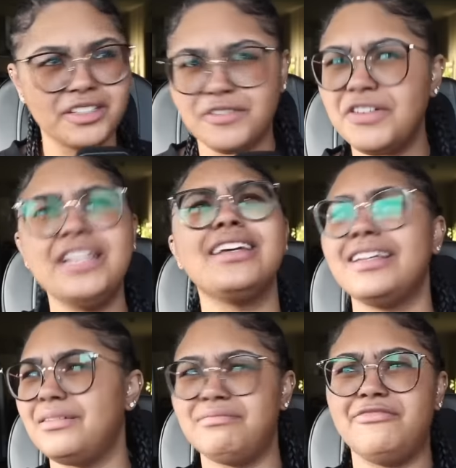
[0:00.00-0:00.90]
defending
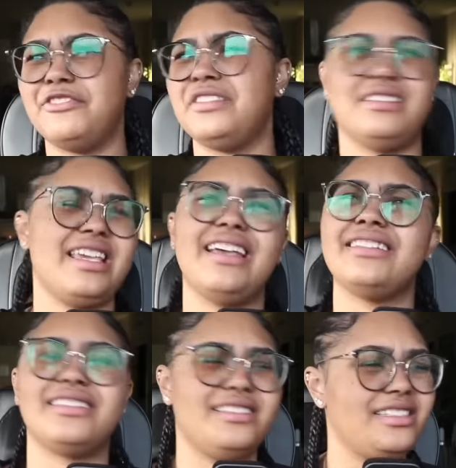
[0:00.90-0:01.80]
him for this
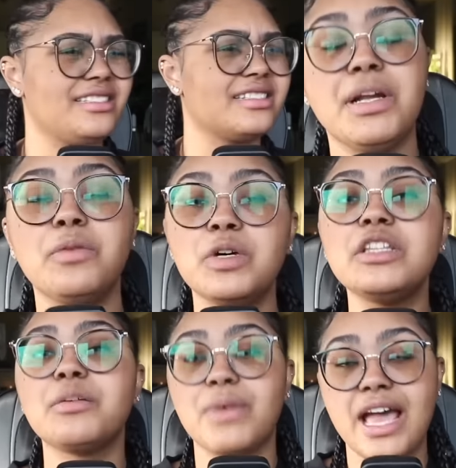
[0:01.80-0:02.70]
case. Jesus. But it would
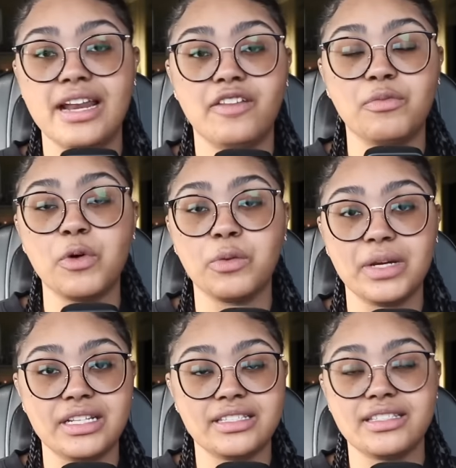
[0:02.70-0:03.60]
look bad if more
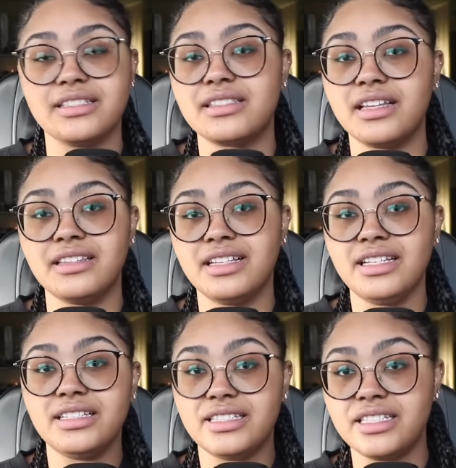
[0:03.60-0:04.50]
witnesses
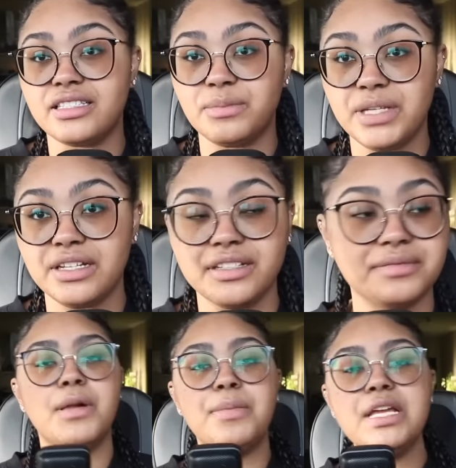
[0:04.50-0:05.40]
suddenly disappeared.
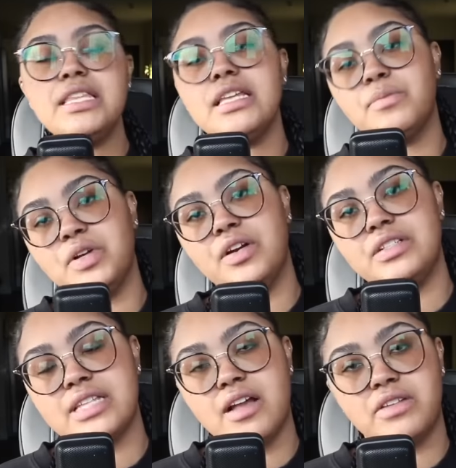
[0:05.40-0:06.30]
But being that Bernard
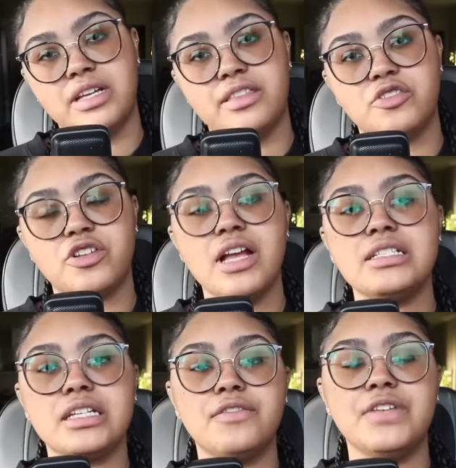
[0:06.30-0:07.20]
is now dead, they're trying
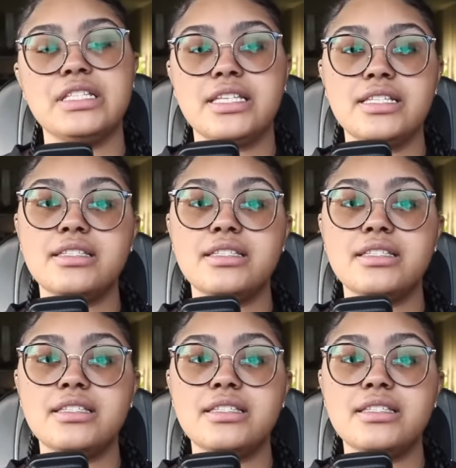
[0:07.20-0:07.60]
to convince his